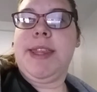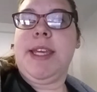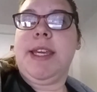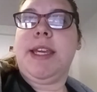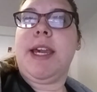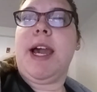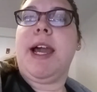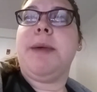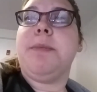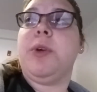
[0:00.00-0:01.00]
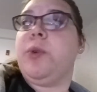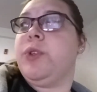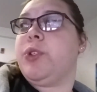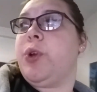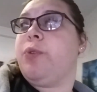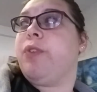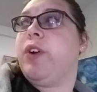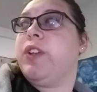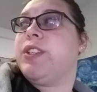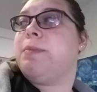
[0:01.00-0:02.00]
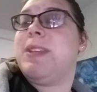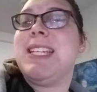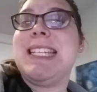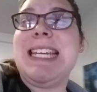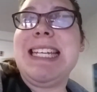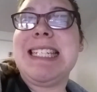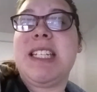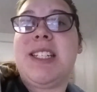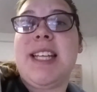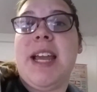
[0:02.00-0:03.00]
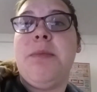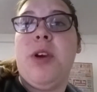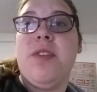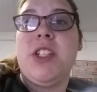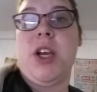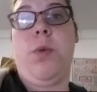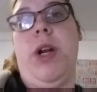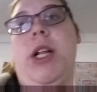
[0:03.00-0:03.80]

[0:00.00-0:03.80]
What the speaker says: think I'm going to go find something to eat to tide me over till 1